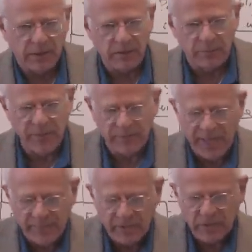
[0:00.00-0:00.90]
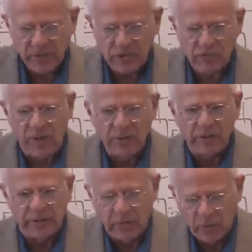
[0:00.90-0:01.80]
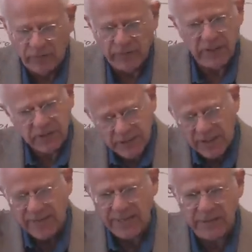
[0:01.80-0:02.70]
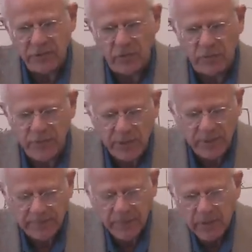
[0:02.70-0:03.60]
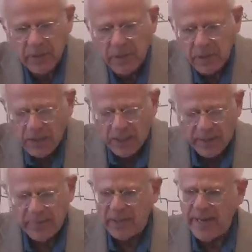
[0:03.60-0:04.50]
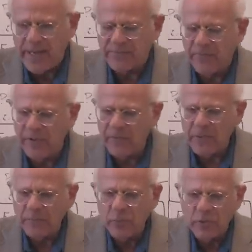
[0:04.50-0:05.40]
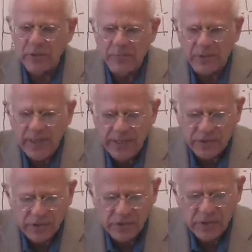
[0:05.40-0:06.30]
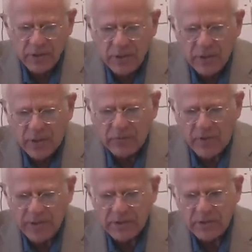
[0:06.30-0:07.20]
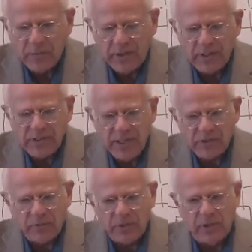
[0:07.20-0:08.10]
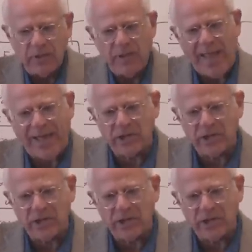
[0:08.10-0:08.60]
the people have been struggling over this, and that's in your reading. And it has very, very important implications across the 20th century in the